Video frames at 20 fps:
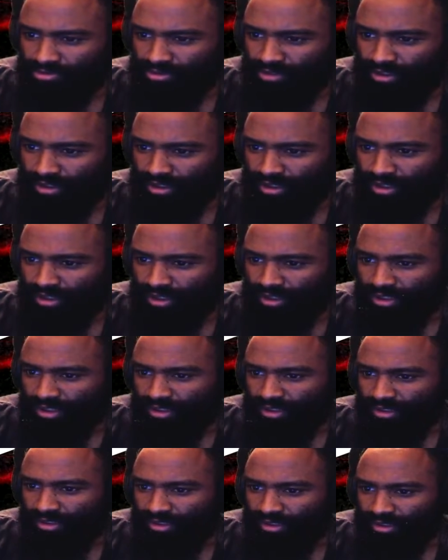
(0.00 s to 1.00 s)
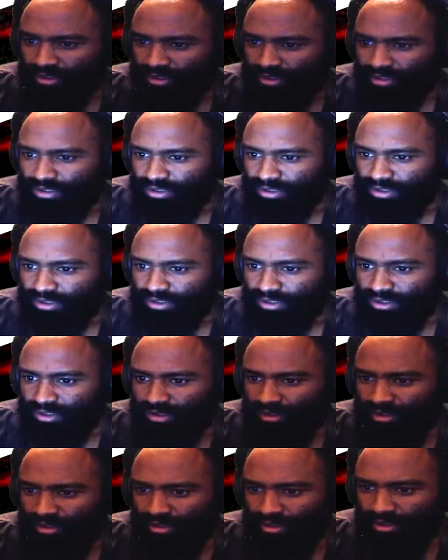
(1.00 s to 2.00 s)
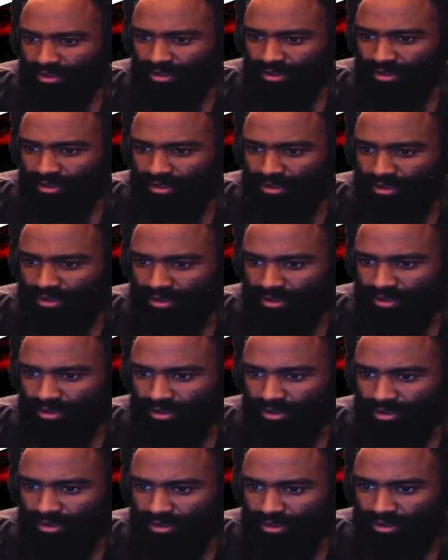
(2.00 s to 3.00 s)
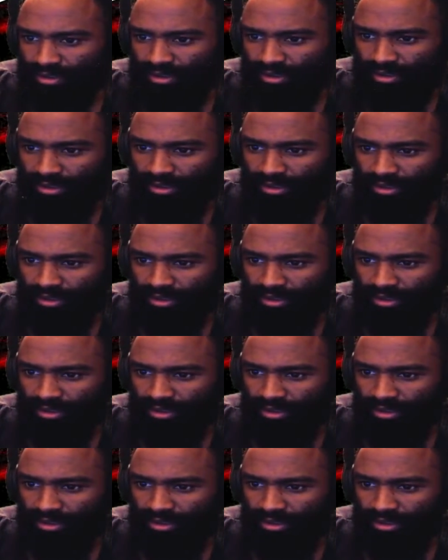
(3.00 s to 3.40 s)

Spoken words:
Nobody speaks.